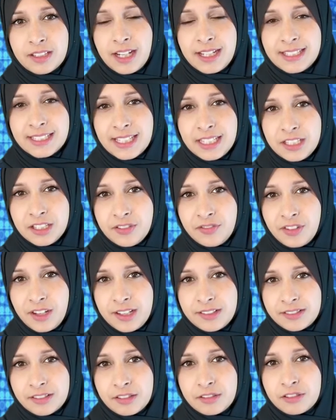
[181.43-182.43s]
to
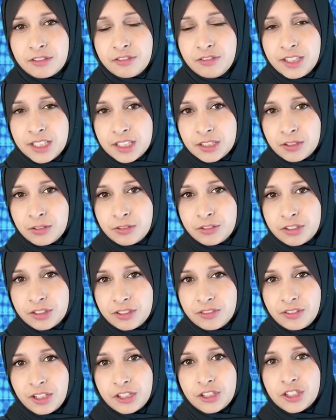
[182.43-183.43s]
identify those critical to
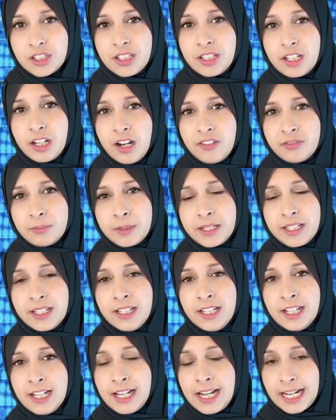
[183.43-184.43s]
the Russian government
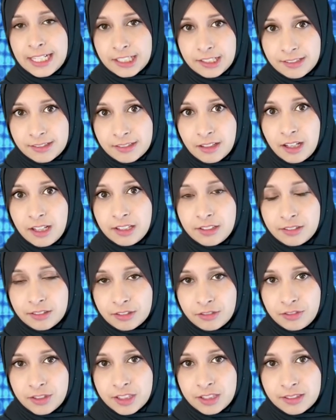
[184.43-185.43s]
and to
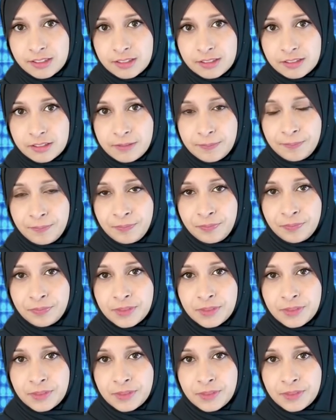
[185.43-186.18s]
silence criticism.